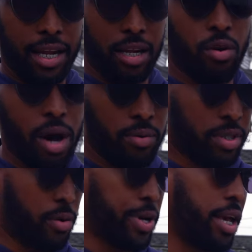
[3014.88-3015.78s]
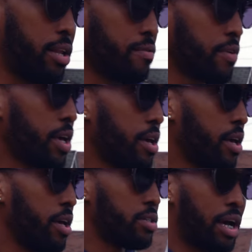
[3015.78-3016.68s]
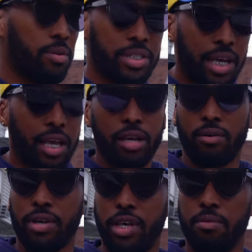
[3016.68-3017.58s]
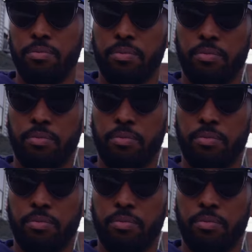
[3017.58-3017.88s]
didn't know I was a creative. So I would say, yo, keep